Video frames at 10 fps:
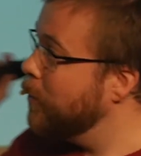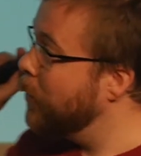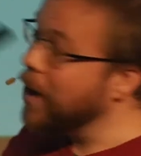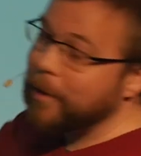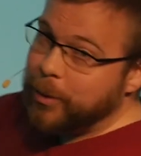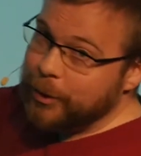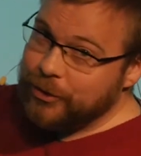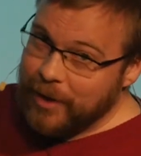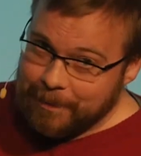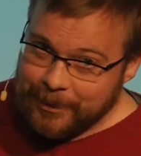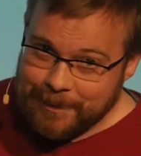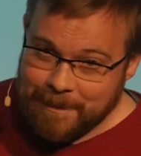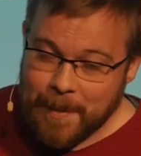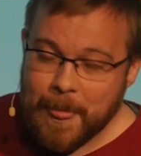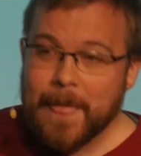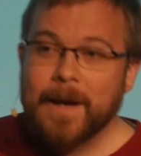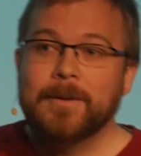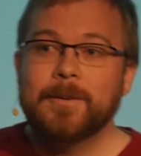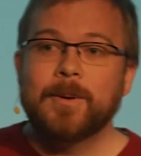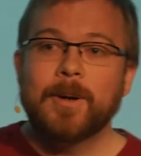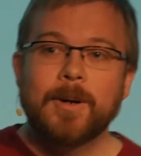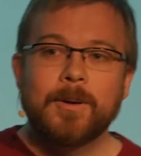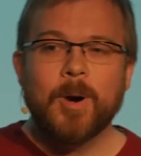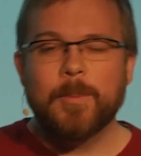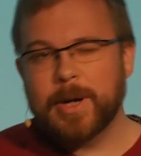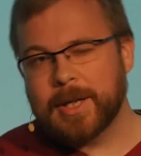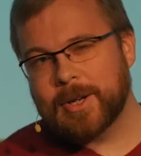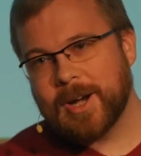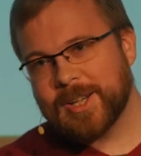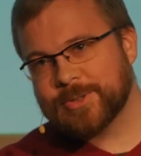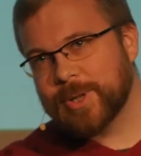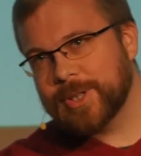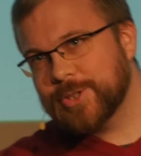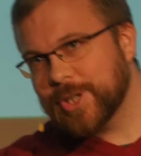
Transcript: we are bootstrapped, operating costs running